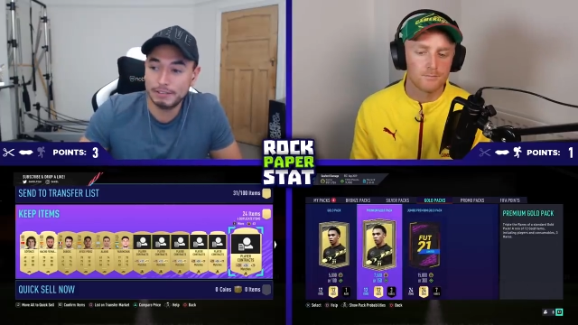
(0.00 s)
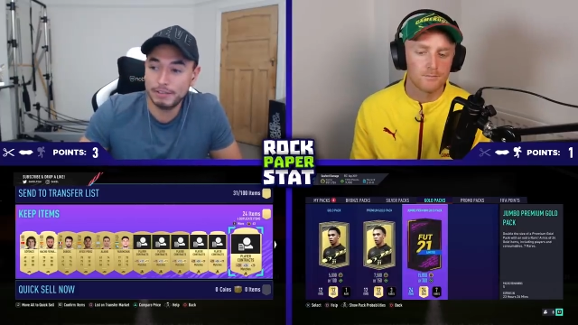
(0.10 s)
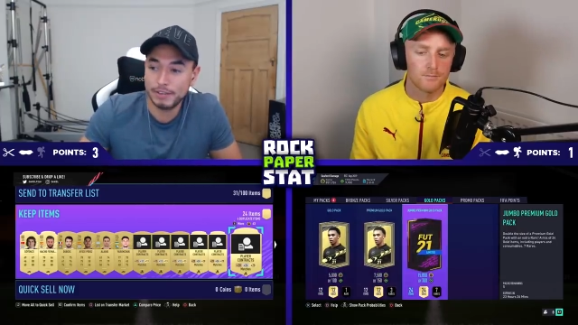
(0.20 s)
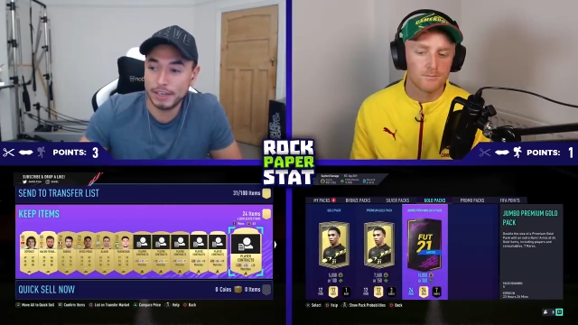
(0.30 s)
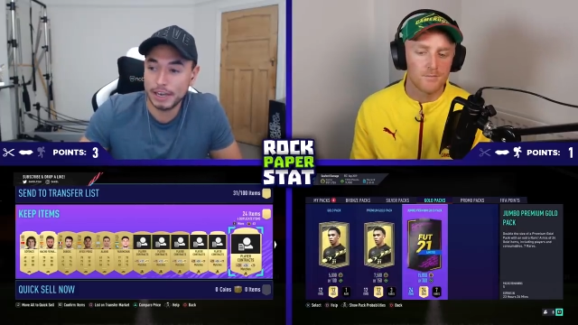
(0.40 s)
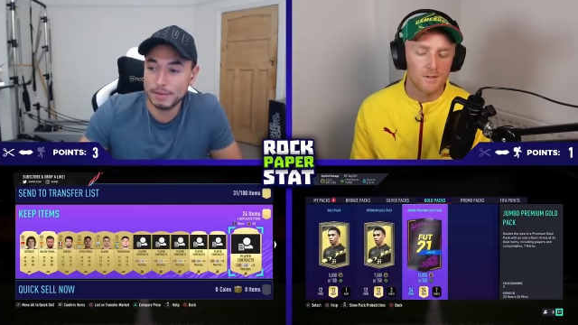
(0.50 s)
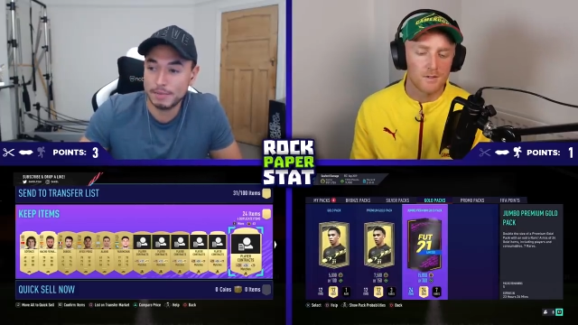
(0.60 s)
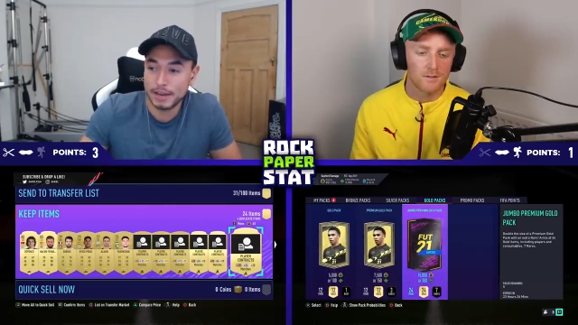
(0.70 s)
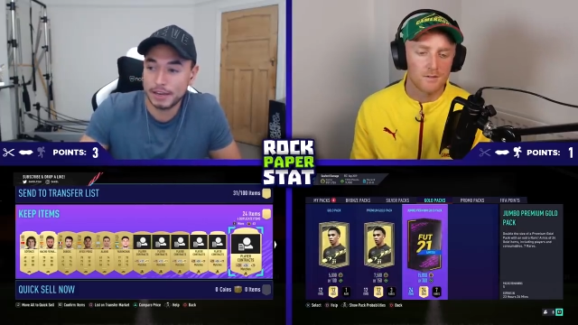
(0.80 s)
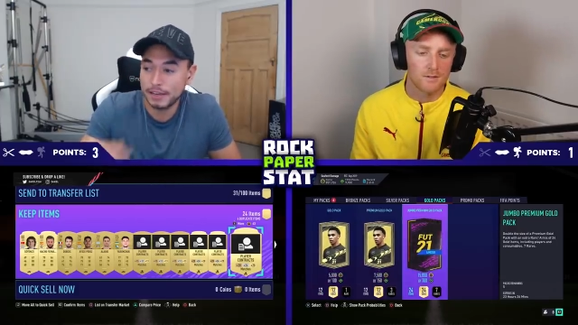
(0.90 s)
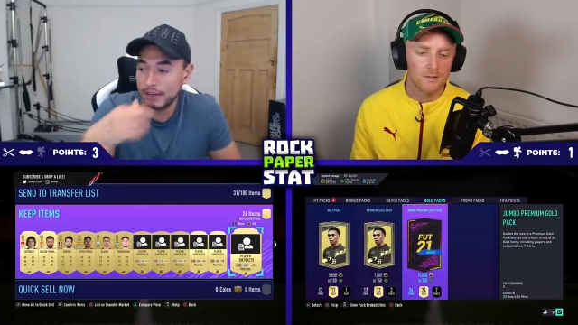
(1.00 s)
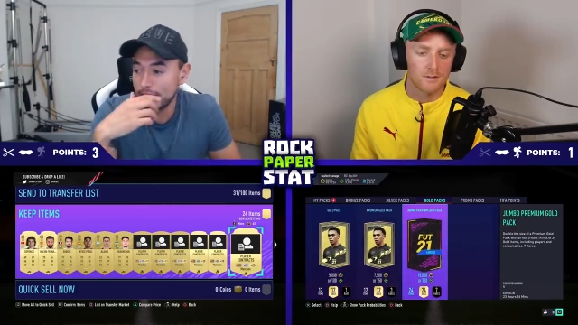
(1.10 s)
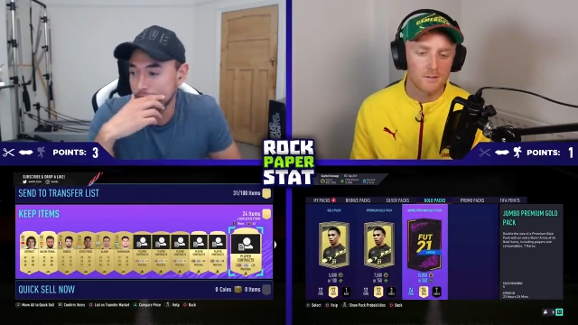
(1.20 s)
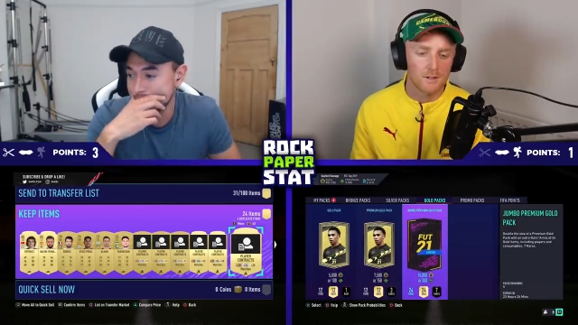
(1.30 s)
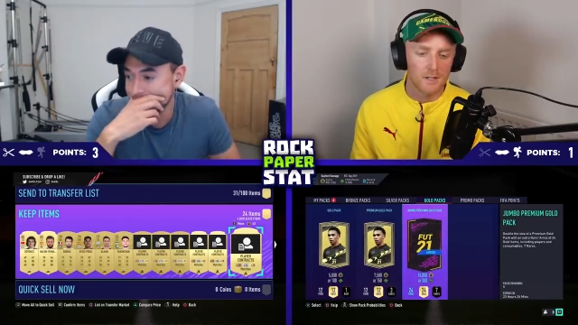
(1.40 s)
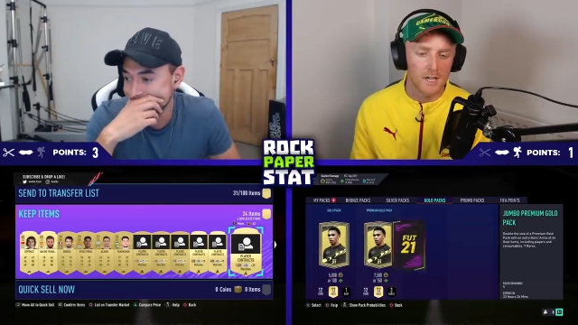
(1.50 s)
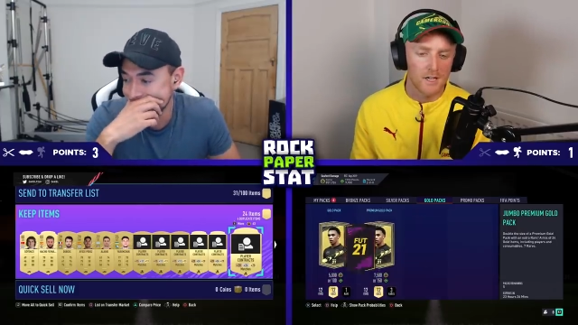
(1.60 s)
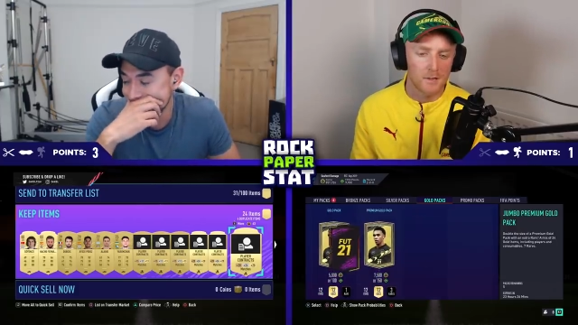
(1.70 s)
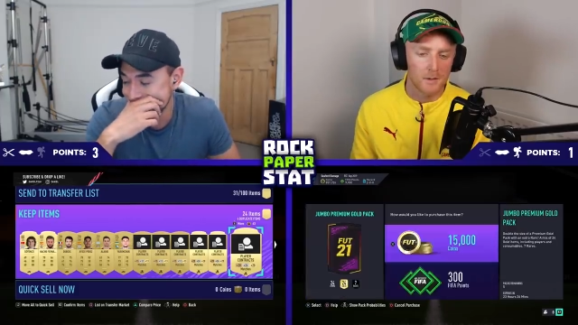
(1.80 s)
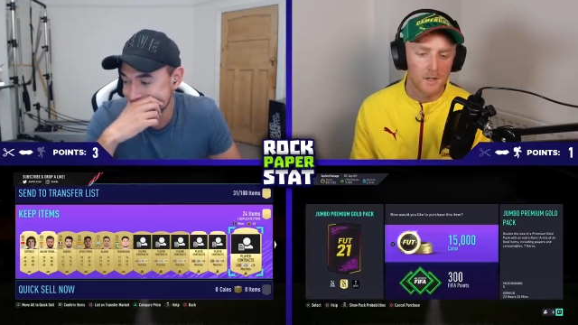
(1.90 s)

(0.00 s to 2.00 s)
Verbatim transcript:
Speaker 1: fifteen K pack. Okay, here we